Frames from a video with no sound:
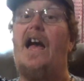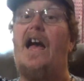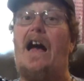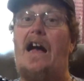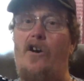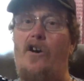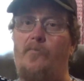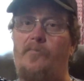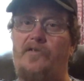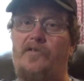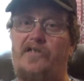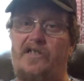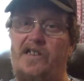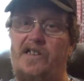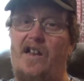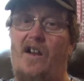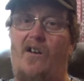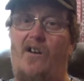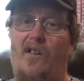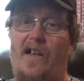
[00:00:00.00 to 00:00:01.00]
I hope to see
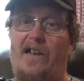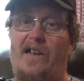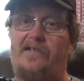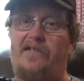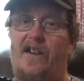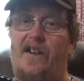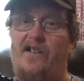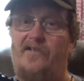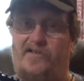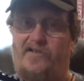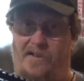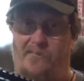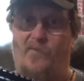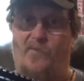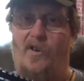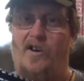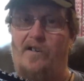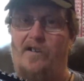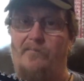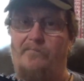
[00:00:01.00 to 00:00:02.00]
y'all out there
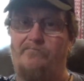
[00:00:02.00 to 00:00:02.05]
somewhere.